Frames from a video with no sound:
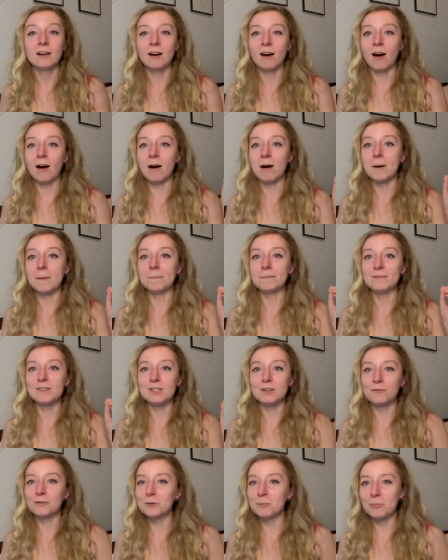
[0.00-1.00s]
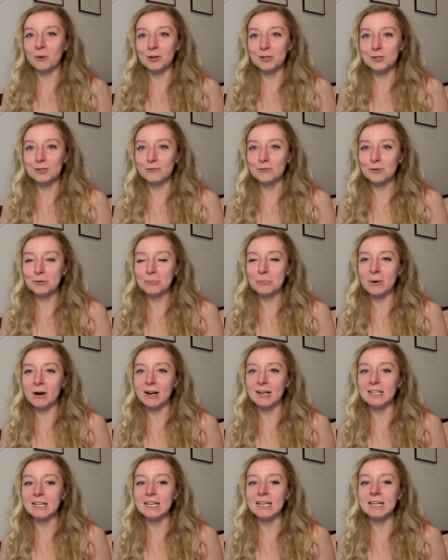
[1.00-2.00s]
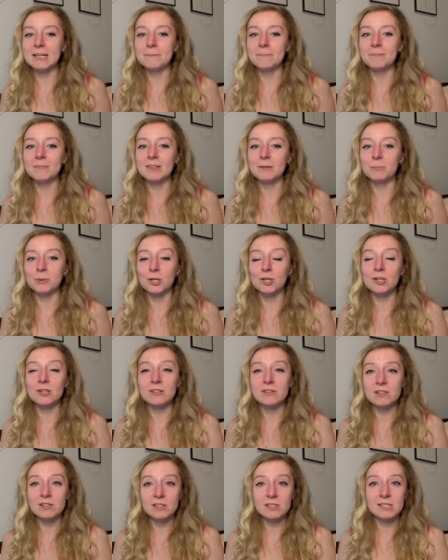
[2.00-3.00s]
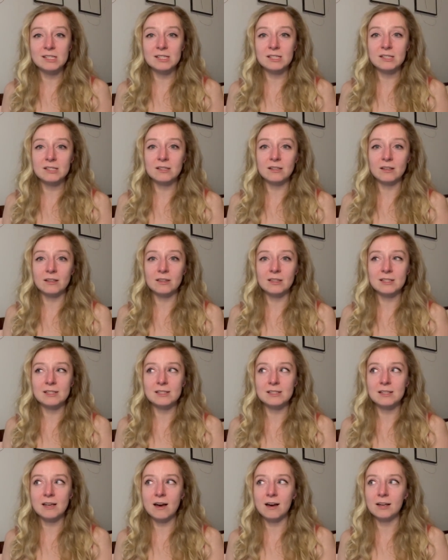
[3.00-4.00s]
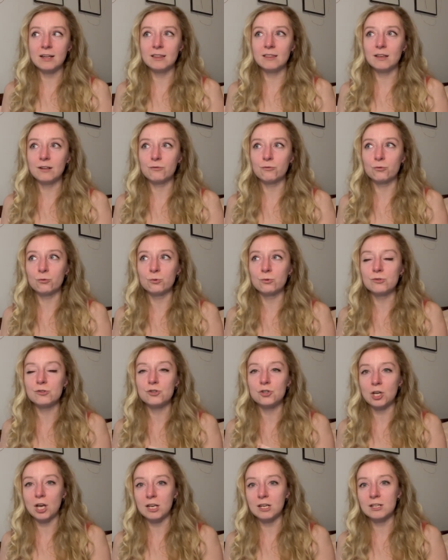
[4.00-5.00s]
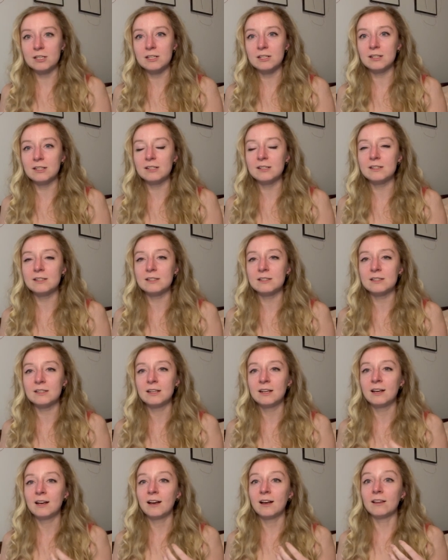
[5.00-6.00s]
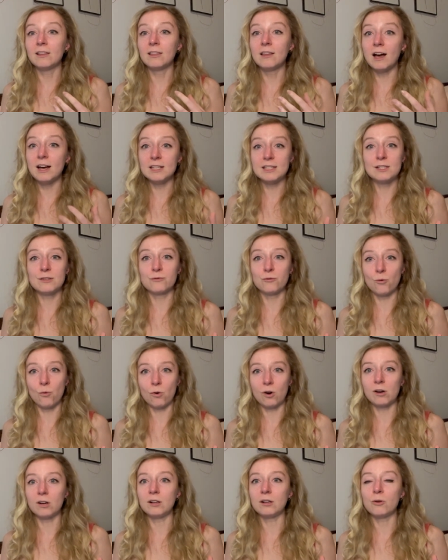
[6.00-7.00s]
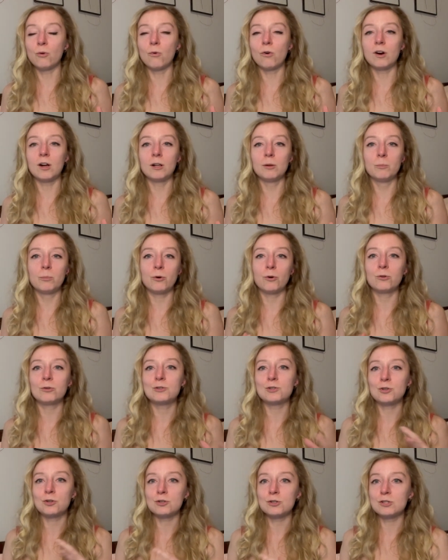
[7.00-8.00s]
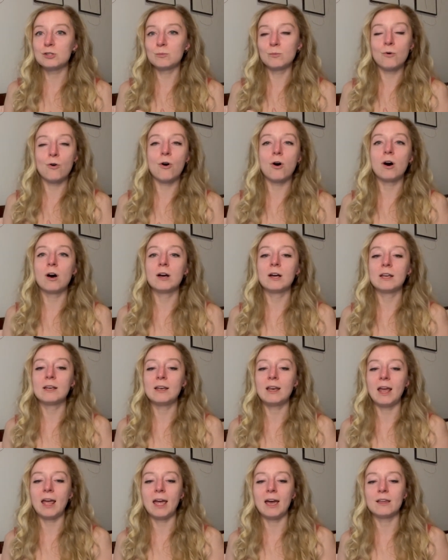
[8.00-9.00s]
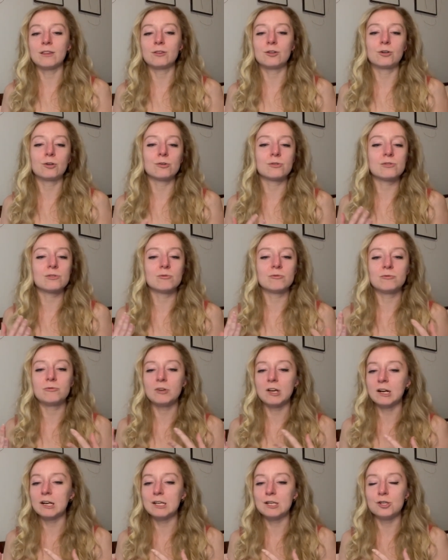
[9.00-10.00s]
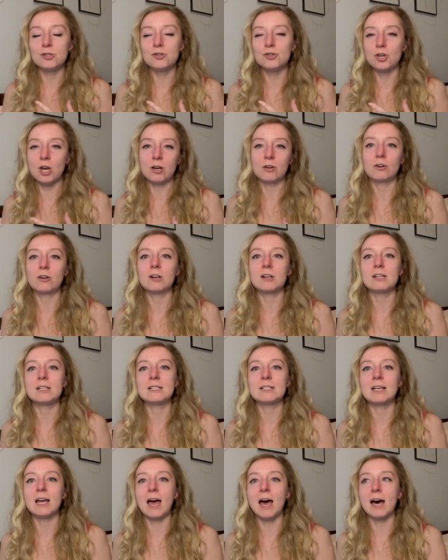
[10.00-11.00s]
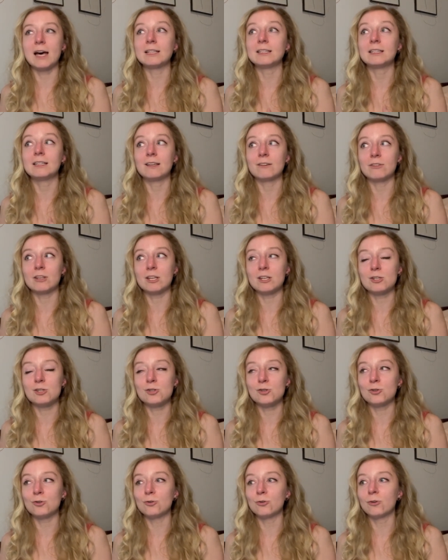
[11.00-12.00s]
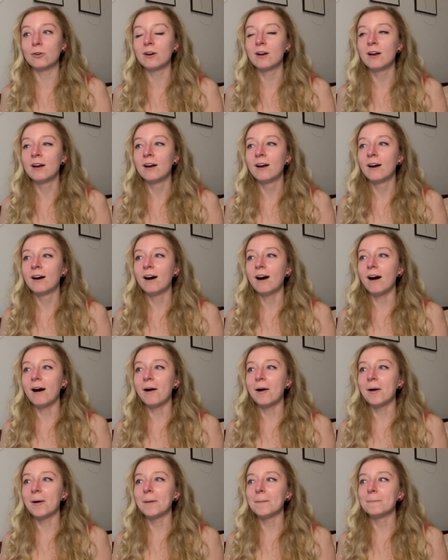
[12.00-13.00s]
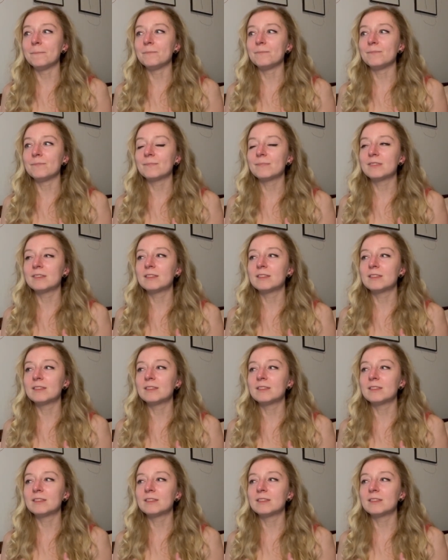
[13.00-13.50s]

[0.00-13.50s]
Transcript: um, different parts of your body because it's the sign that rules genitals lots of oral oral both turns them on and they're also very generous at giving it to you um,